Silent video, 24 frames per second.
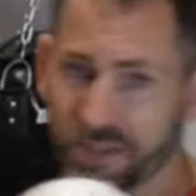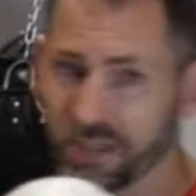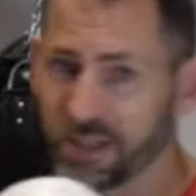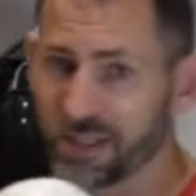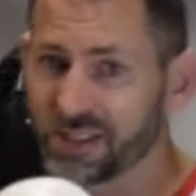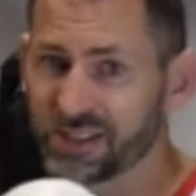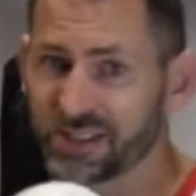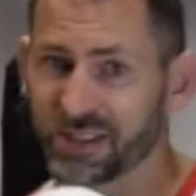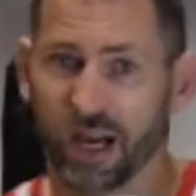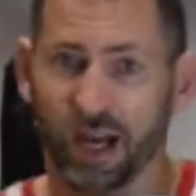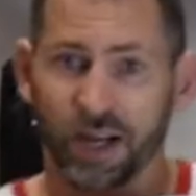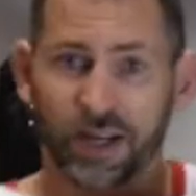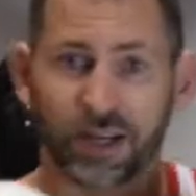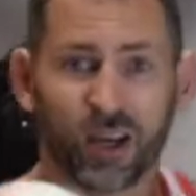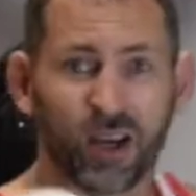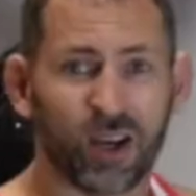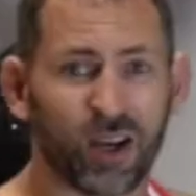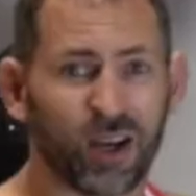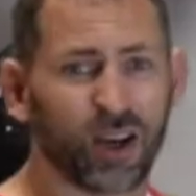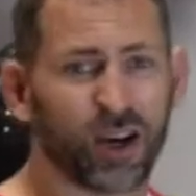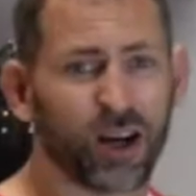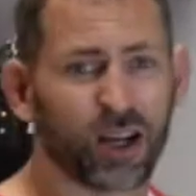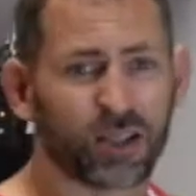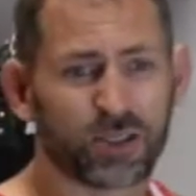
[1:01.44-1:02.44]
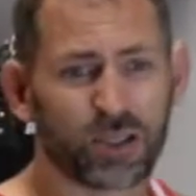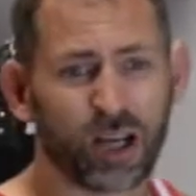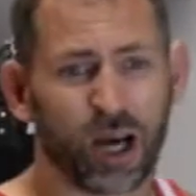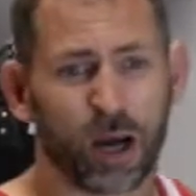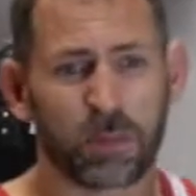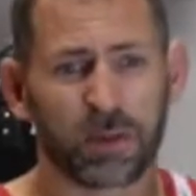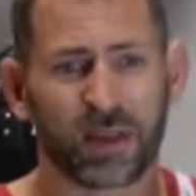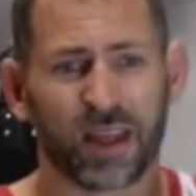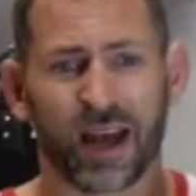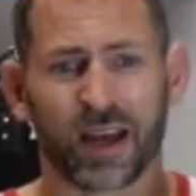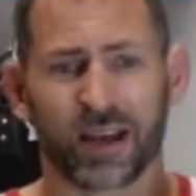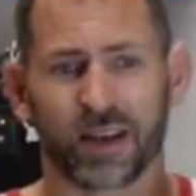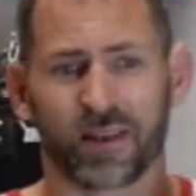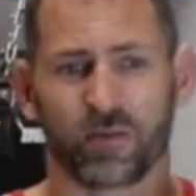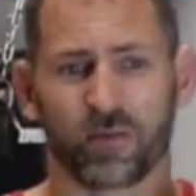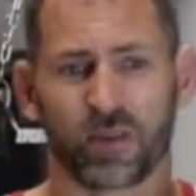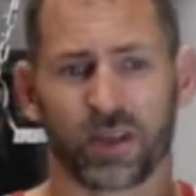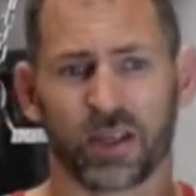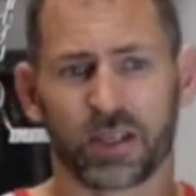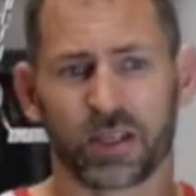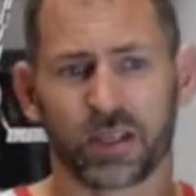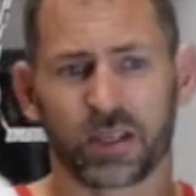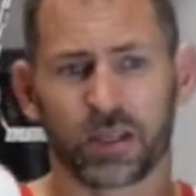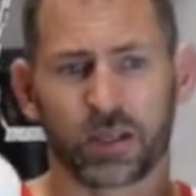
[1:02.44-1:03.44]
the side. On top of
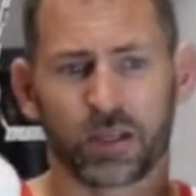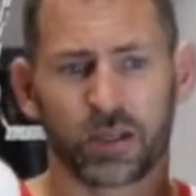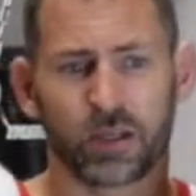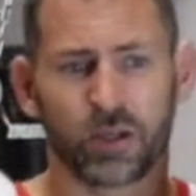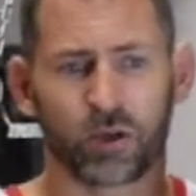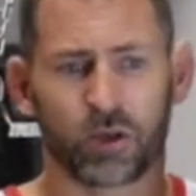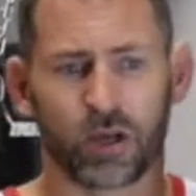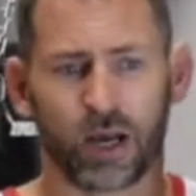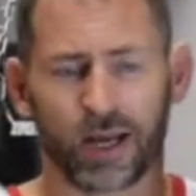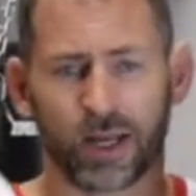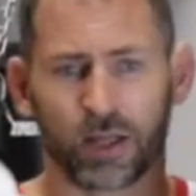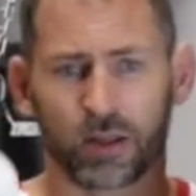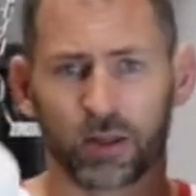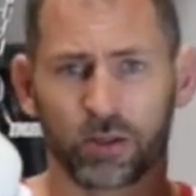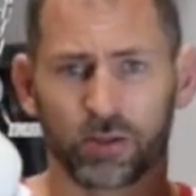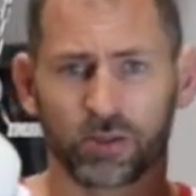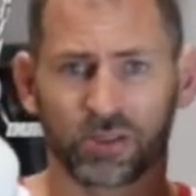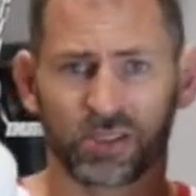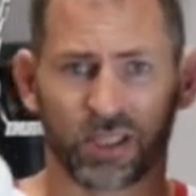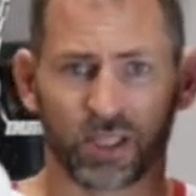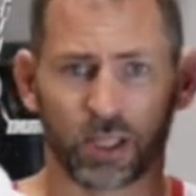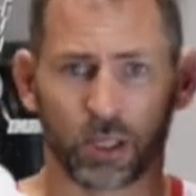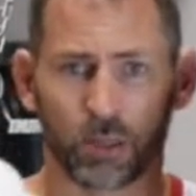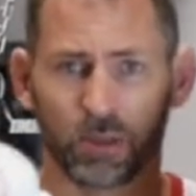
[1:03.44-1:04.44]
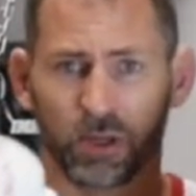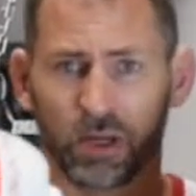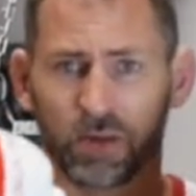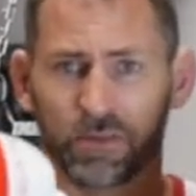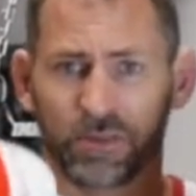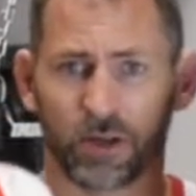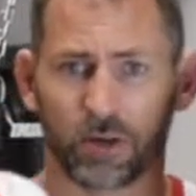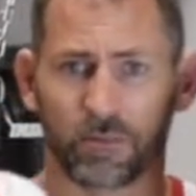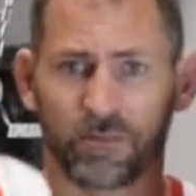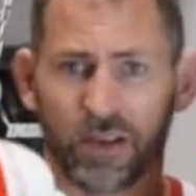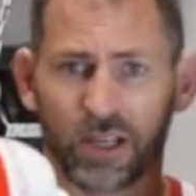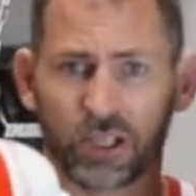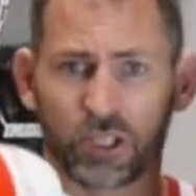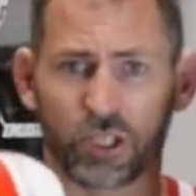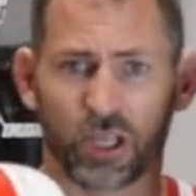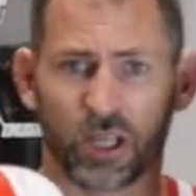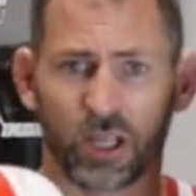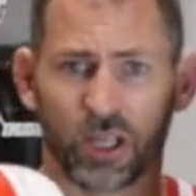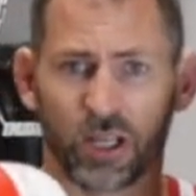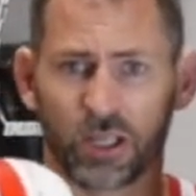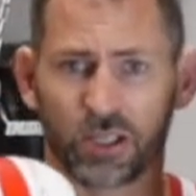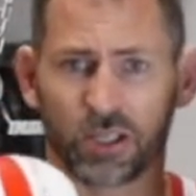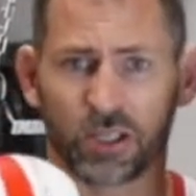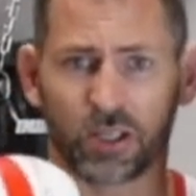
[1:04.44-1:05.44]
that, you kind of lose a little bit of your
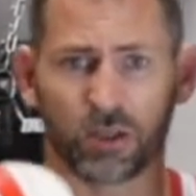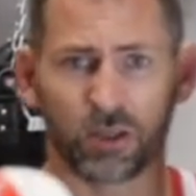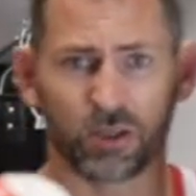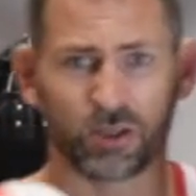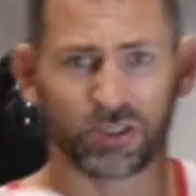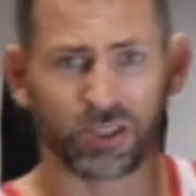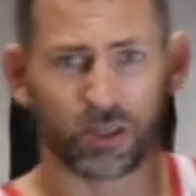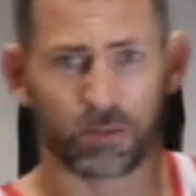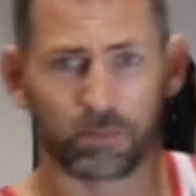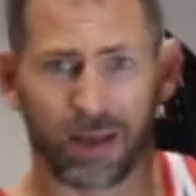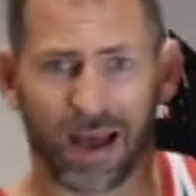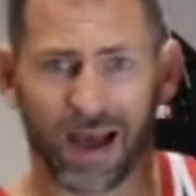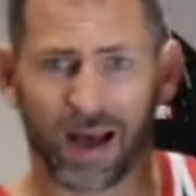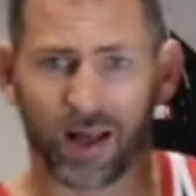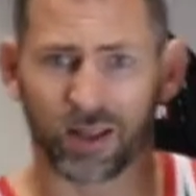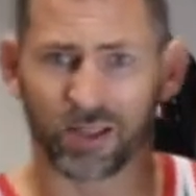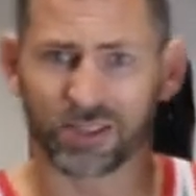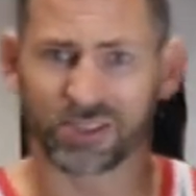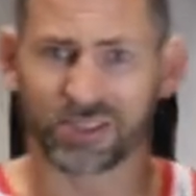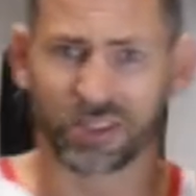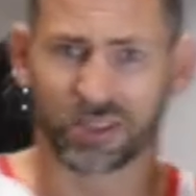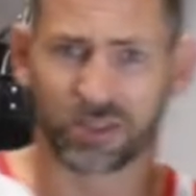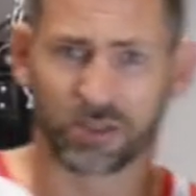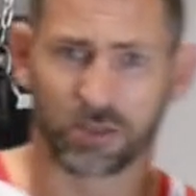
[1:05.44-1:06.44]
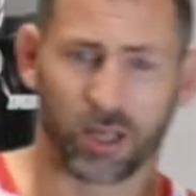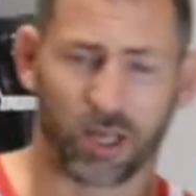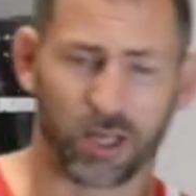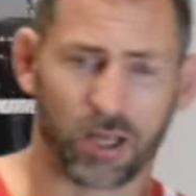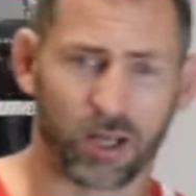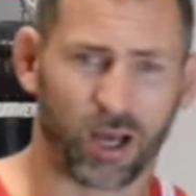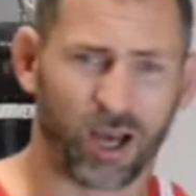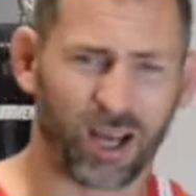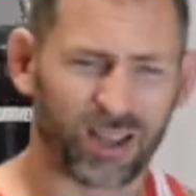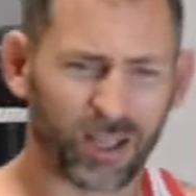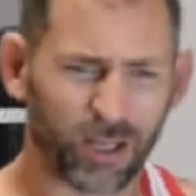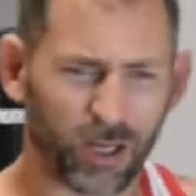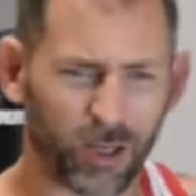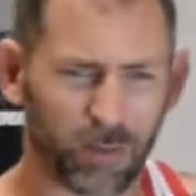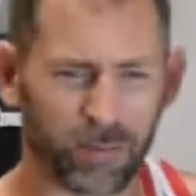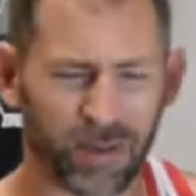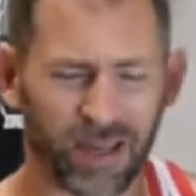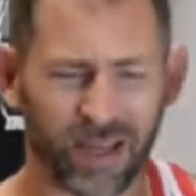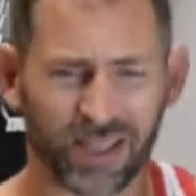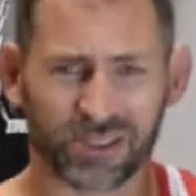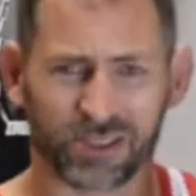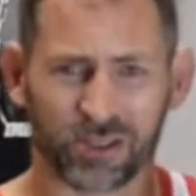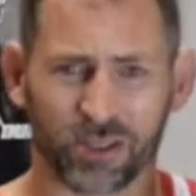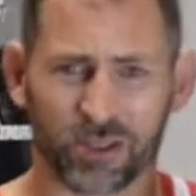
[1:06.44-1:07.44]
vision, you lose your balance in a little
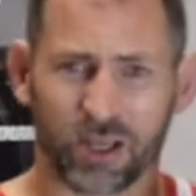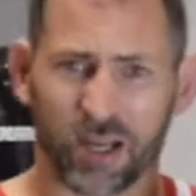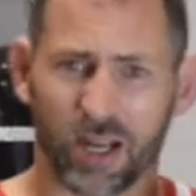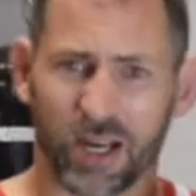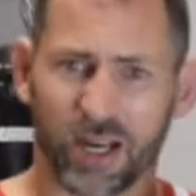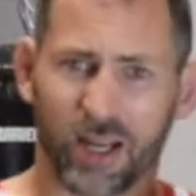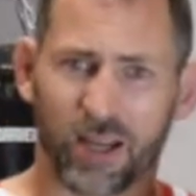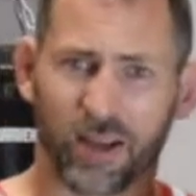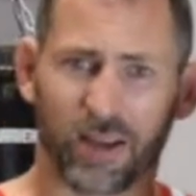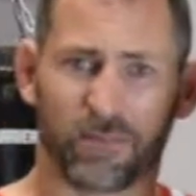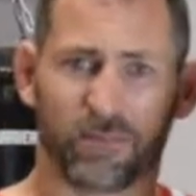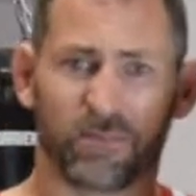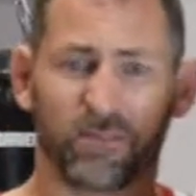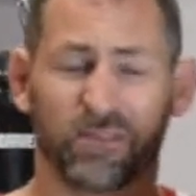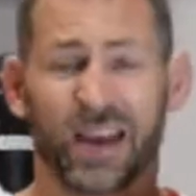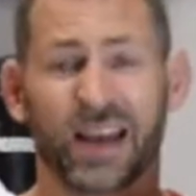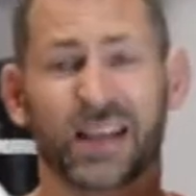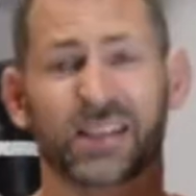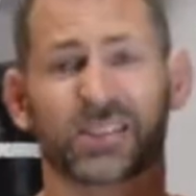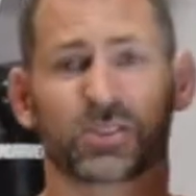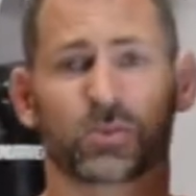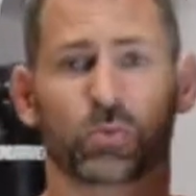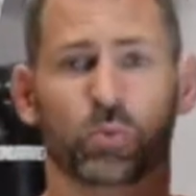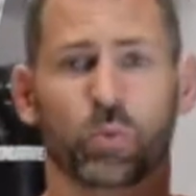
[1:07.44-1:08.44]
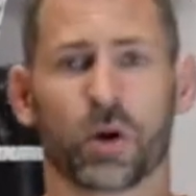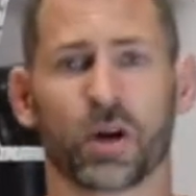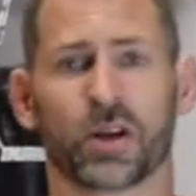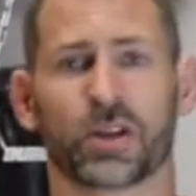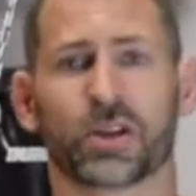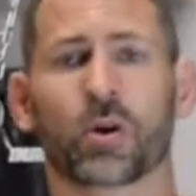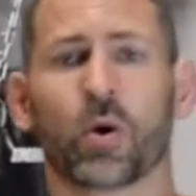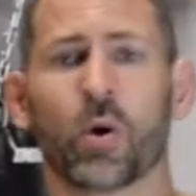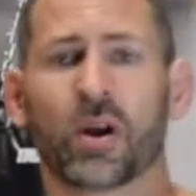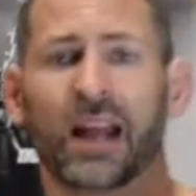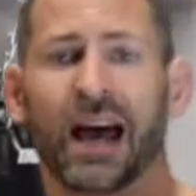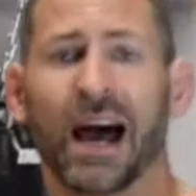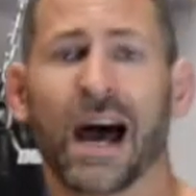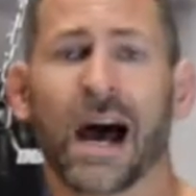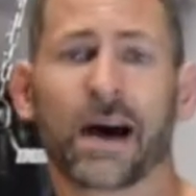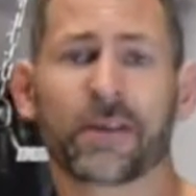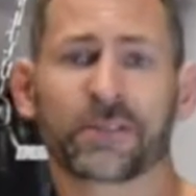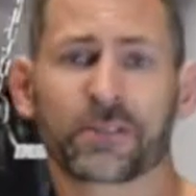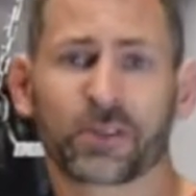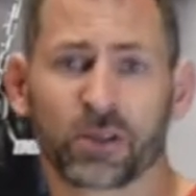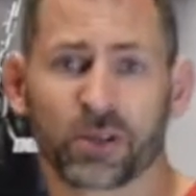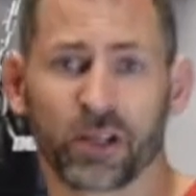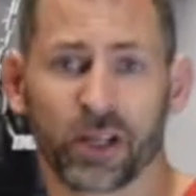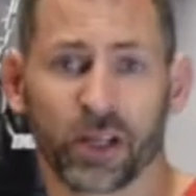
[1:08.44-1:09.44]
bit, so it kind of affects where you're going
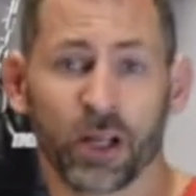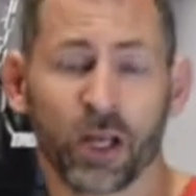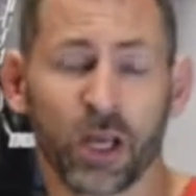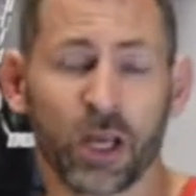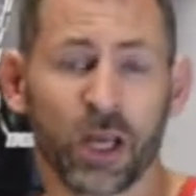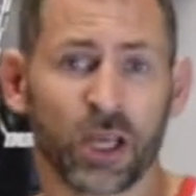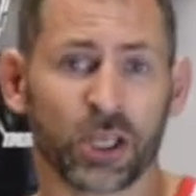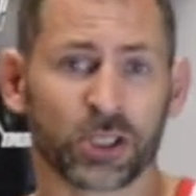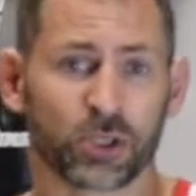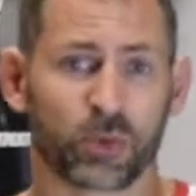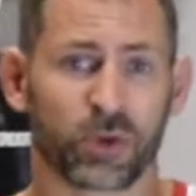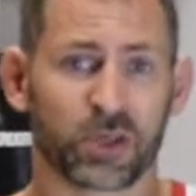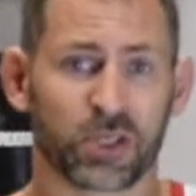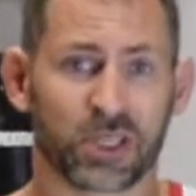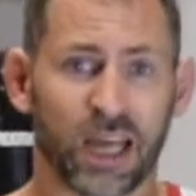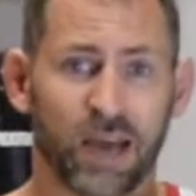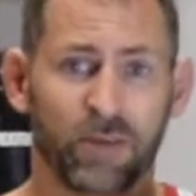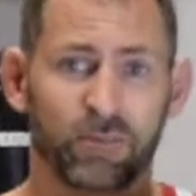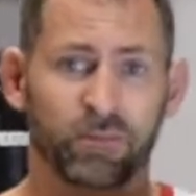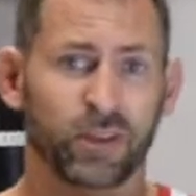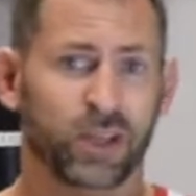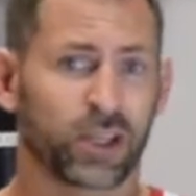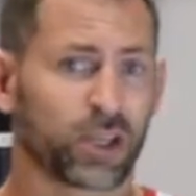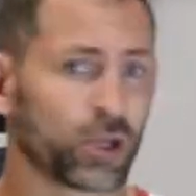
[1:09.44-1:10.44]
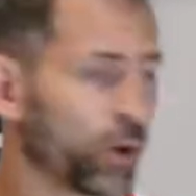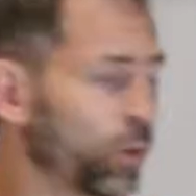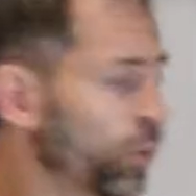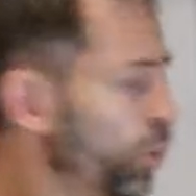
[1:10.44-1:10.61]
after it. So we definitely don't